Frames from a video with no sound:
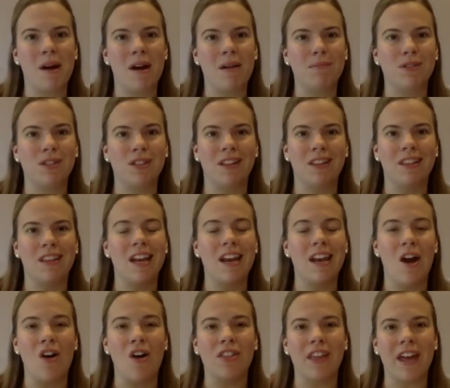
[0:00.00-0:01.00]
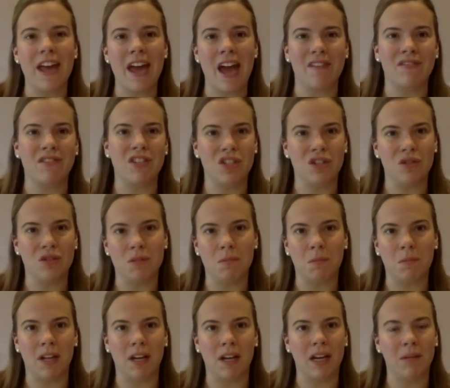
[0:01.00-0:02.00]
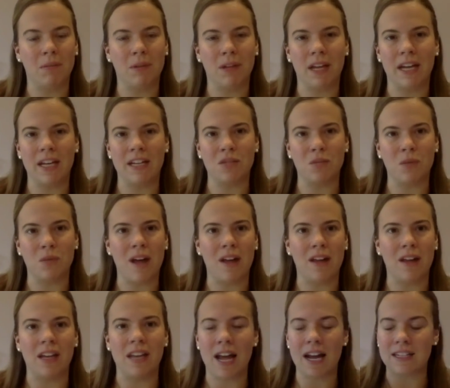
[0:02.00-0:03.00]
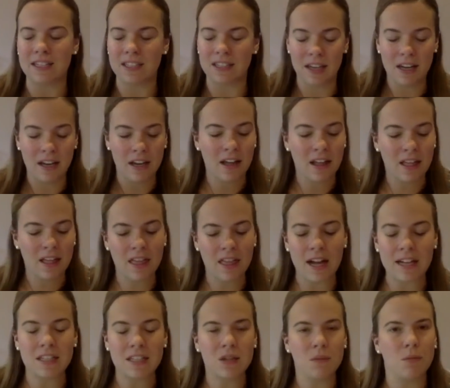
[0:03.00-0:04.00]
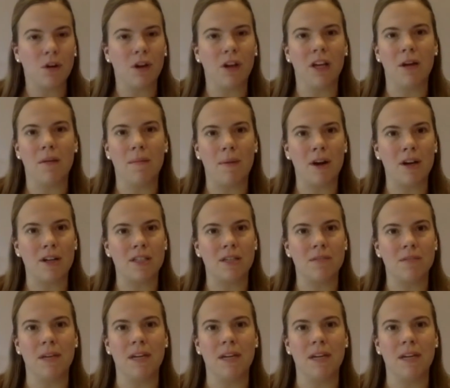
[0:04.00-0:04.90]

up so that then all they have to do is plug and play as well. And that's the brilliant part to me.